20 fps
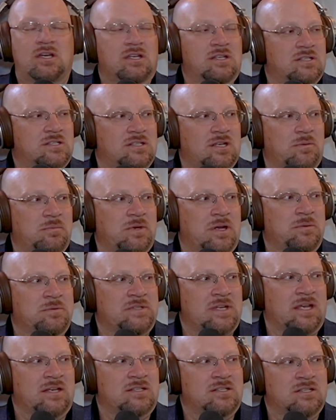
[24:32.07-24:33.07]
is
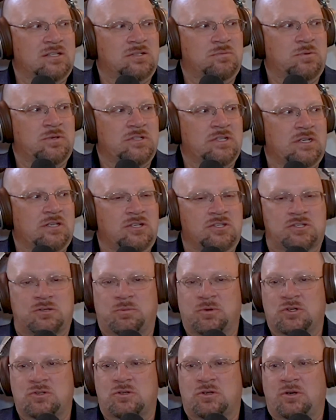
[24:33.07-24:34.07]
sometimes that 6%
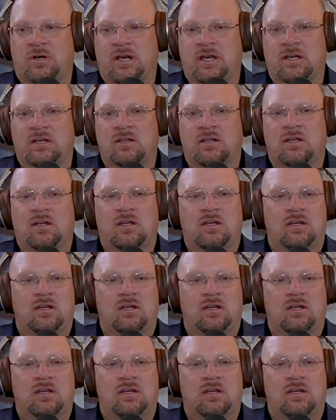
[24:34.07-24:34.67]
distribution rate